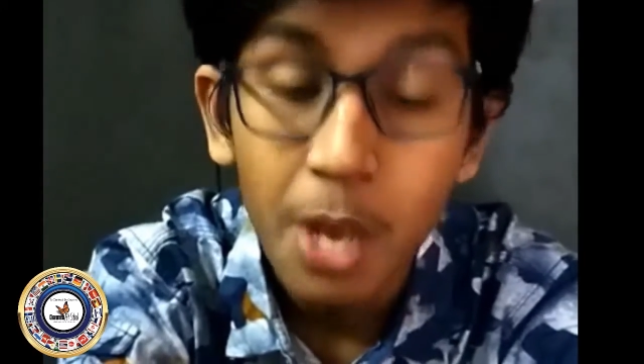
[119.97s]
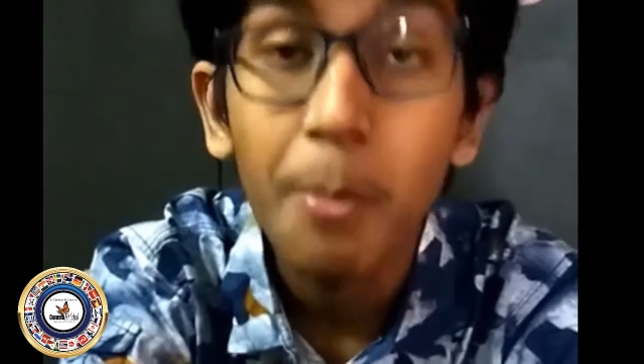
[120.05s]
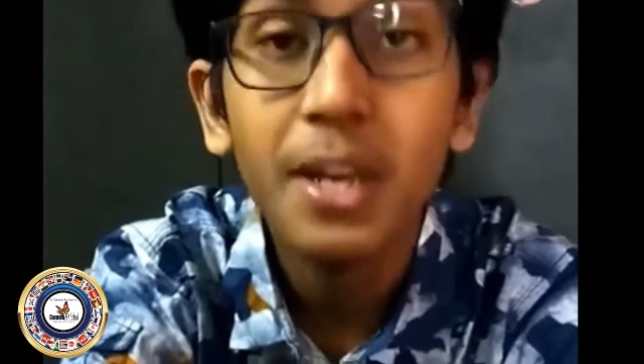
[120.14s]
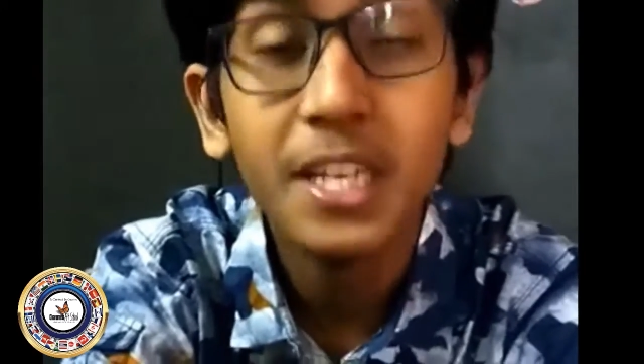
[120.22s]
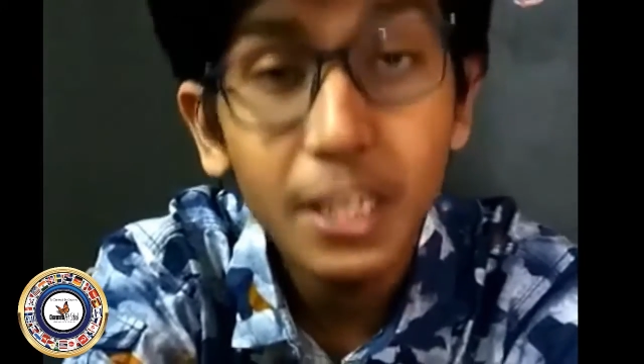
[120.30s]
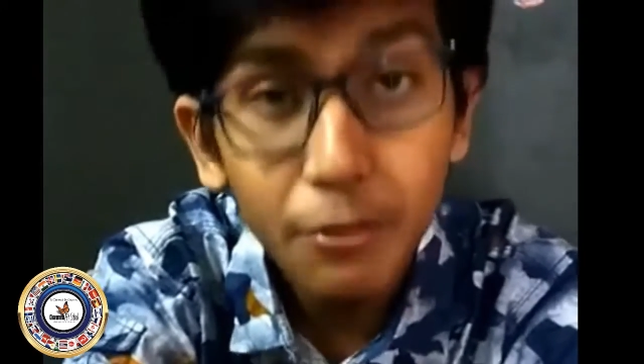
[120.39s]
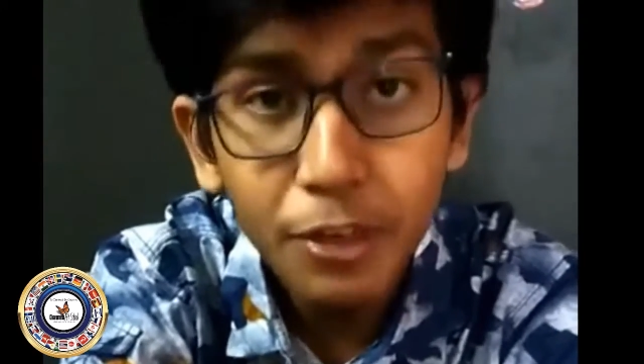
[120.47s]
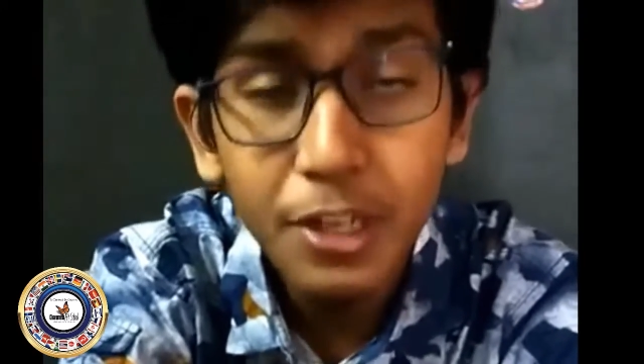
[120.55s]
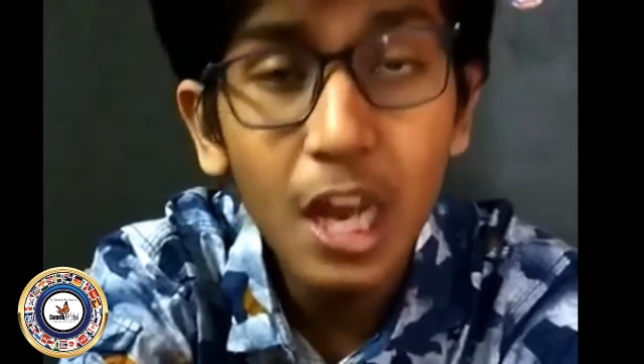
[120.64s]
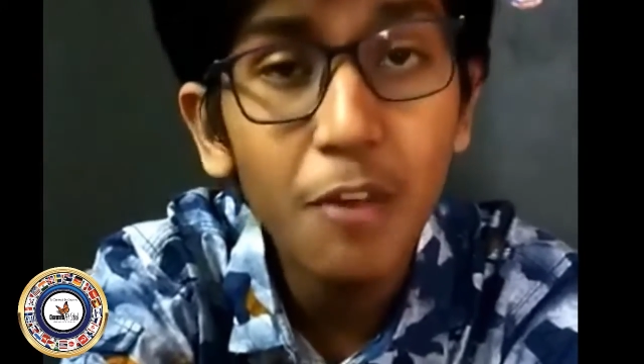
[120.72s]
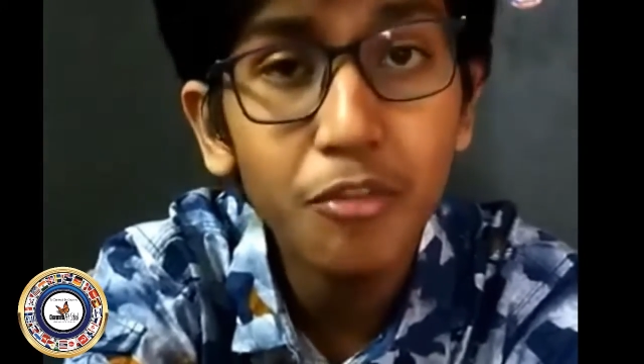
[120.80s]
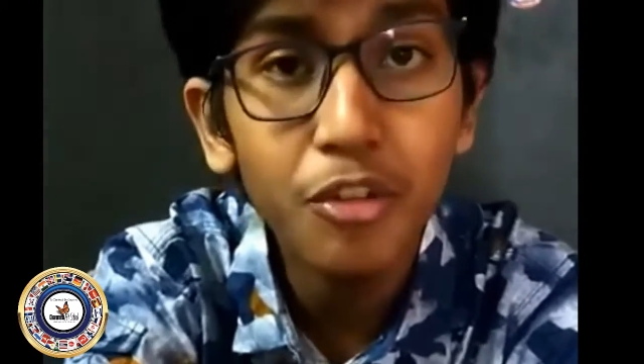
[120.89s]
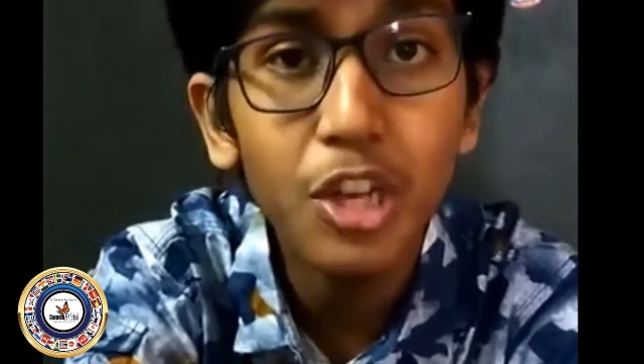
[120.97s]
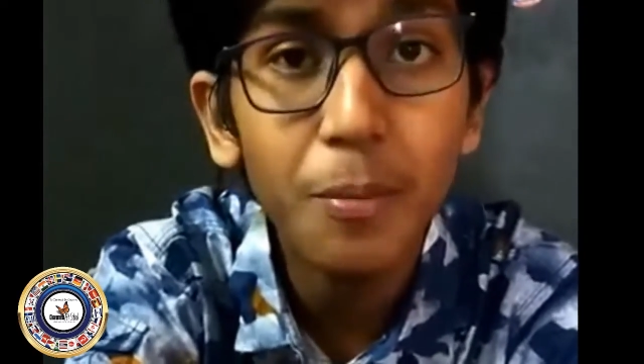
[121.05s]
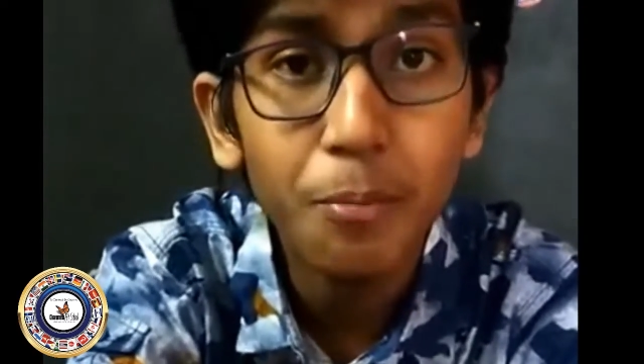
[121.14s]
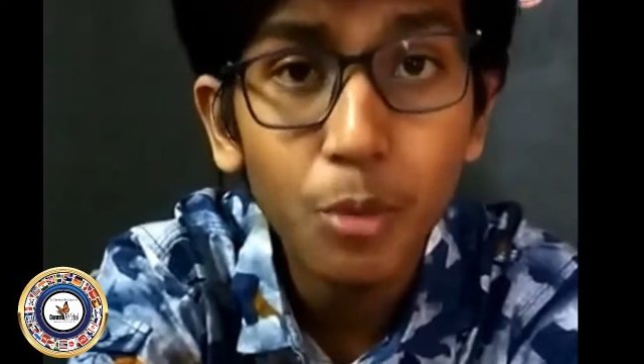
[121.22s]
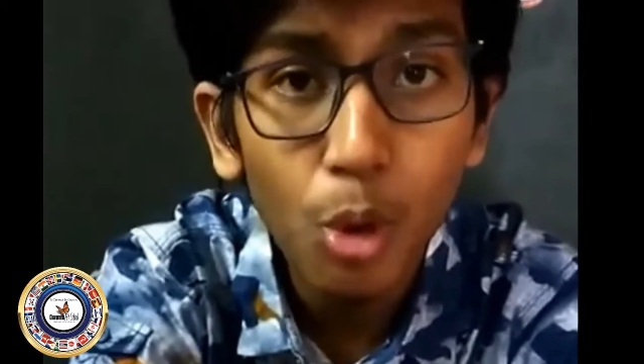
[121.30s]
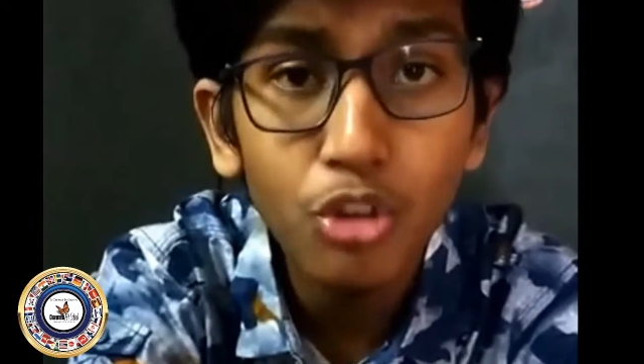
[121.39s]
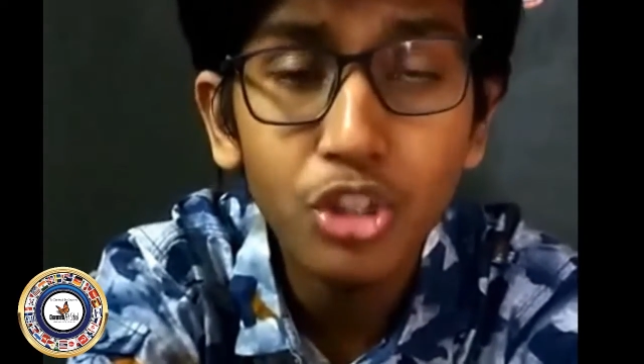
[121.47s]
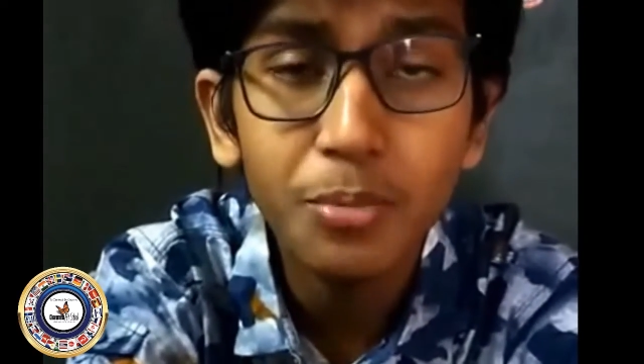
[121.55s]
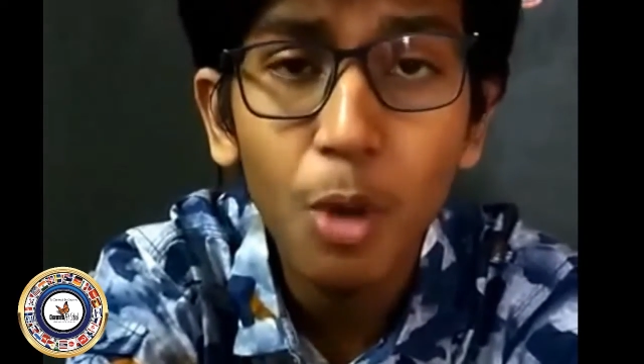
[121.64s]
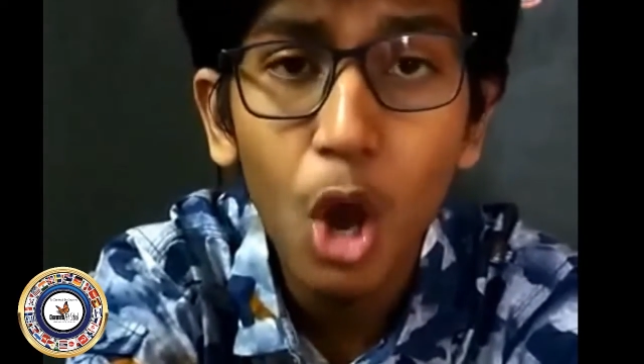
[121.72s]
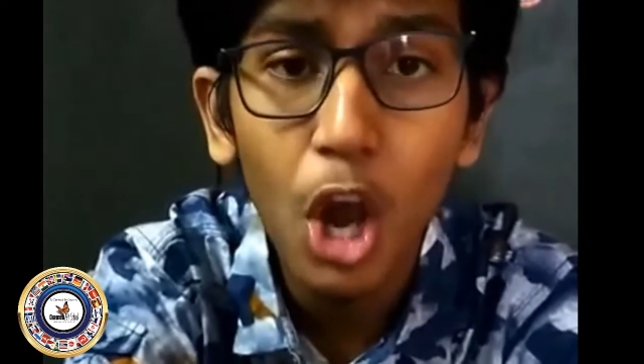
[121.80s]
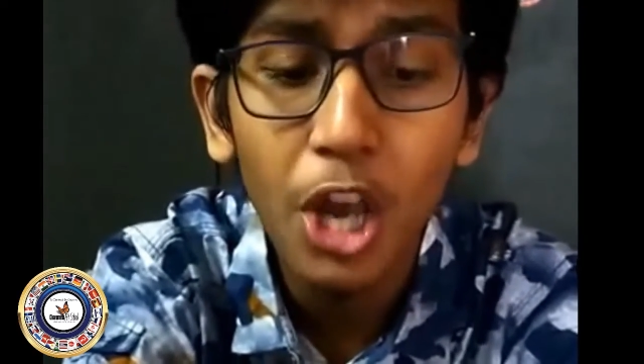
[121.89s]
But even after he approached
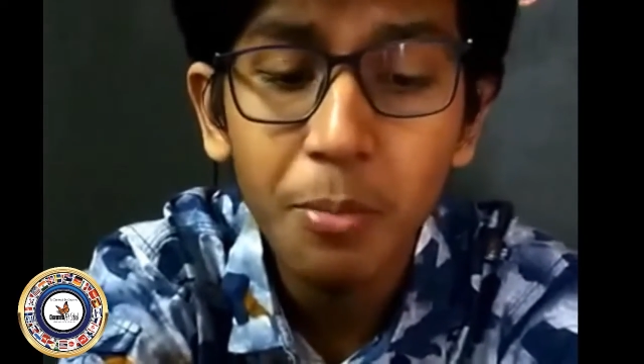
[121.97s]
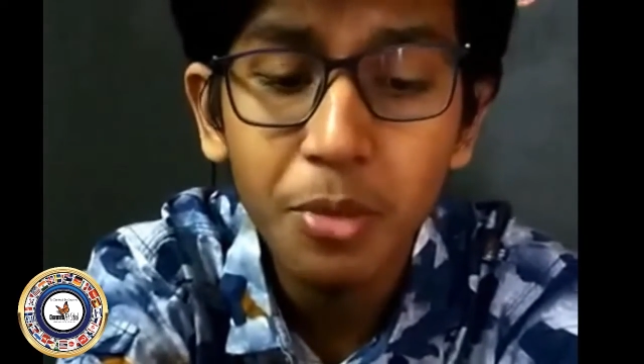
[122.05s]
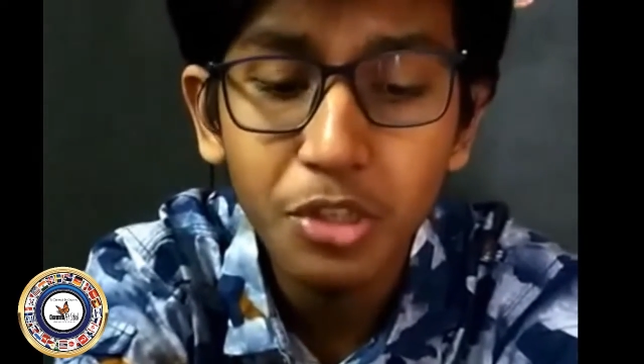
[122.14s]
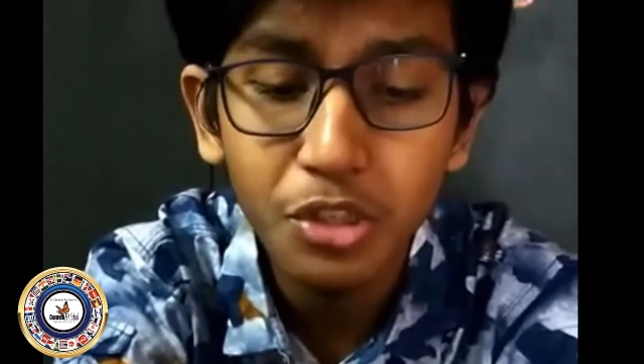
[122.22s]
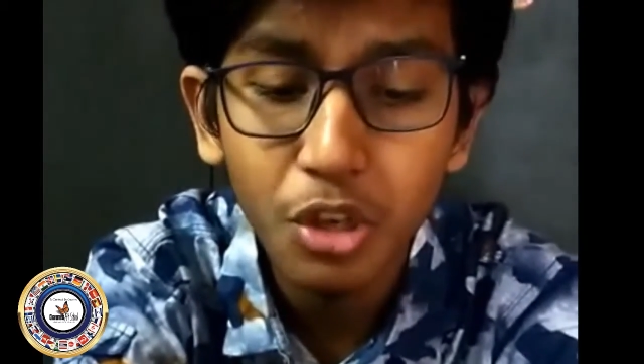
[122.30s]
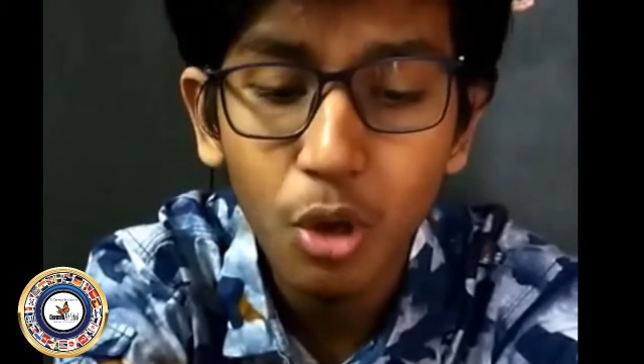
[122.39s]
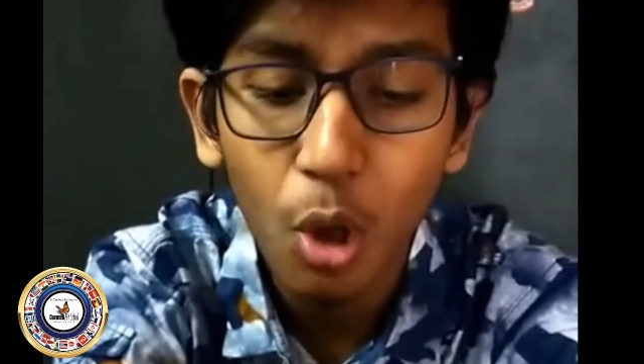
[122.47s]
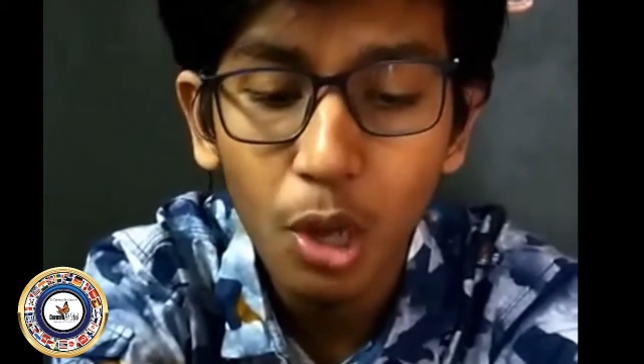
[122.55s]
the boy, Mr.